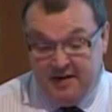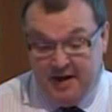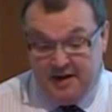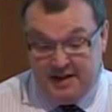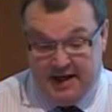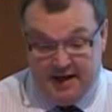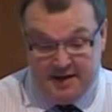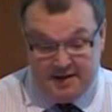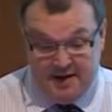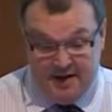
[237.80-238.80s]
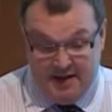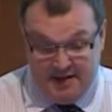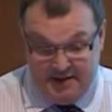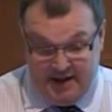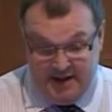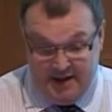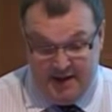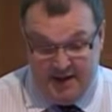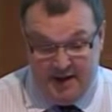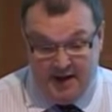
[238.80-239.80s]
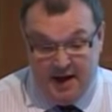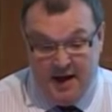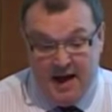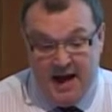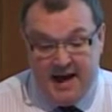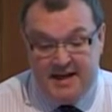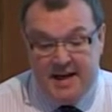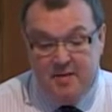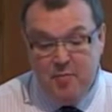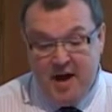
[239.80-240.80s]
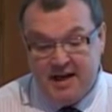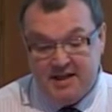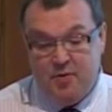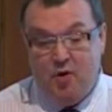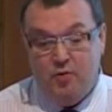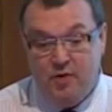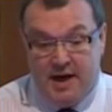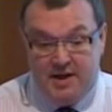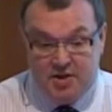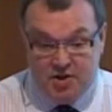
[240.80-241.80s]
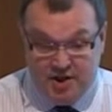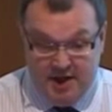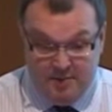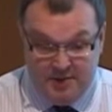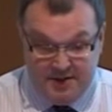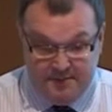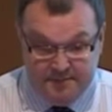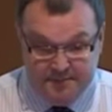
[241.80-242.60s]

of the other delegates that are here today. And it impacts upon relationships.